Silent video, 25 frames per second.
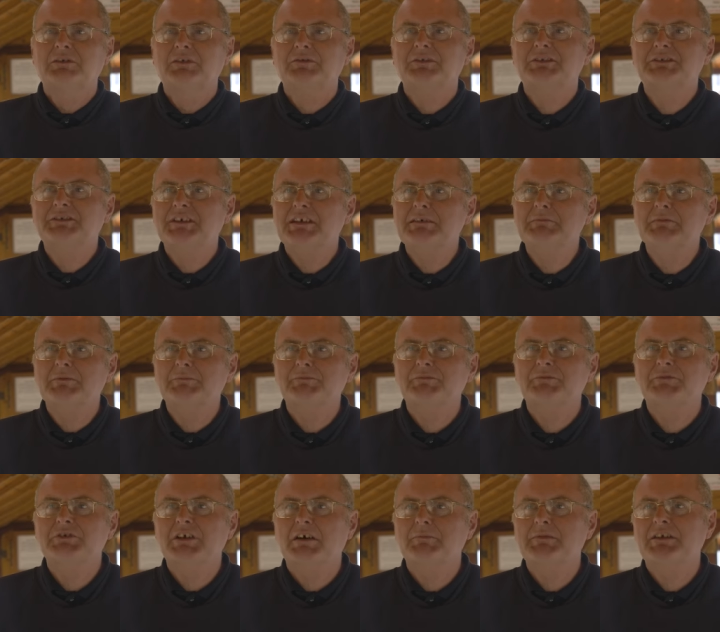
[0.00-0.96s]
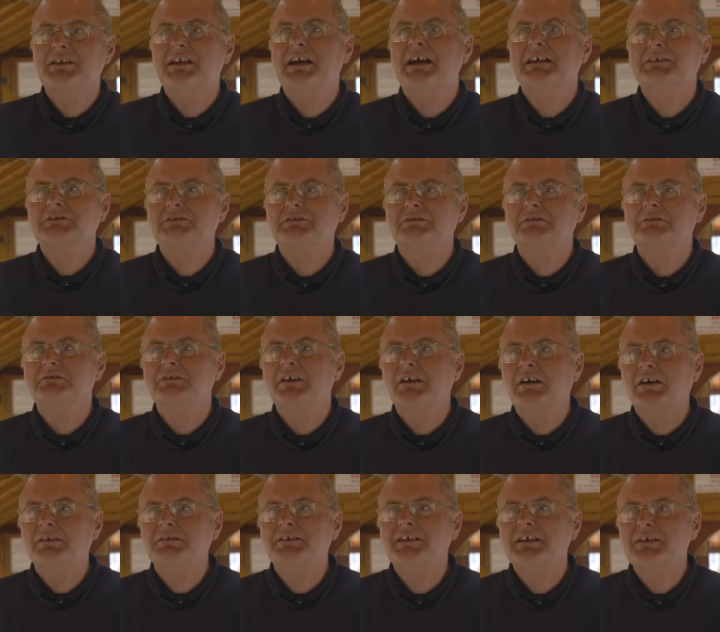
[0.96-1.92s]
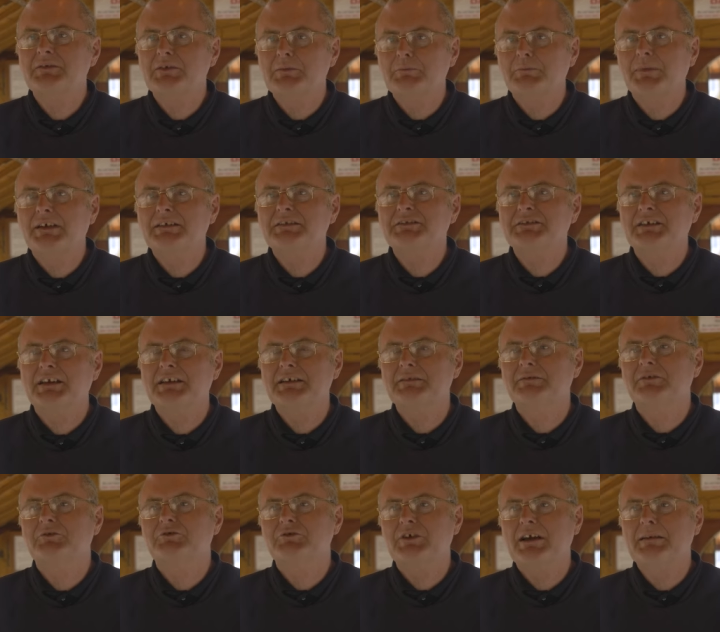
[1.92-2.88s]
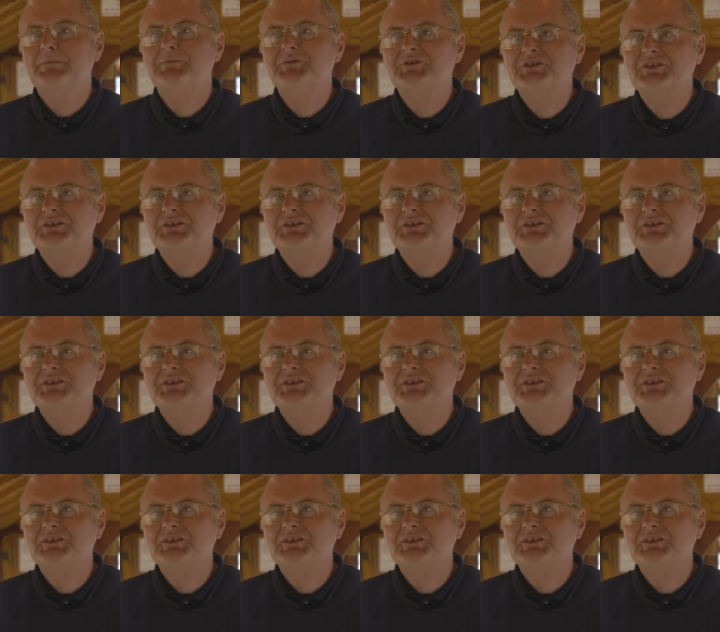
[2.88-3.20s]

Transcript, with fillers: the team at Derby Castle Yard here that maintain the trams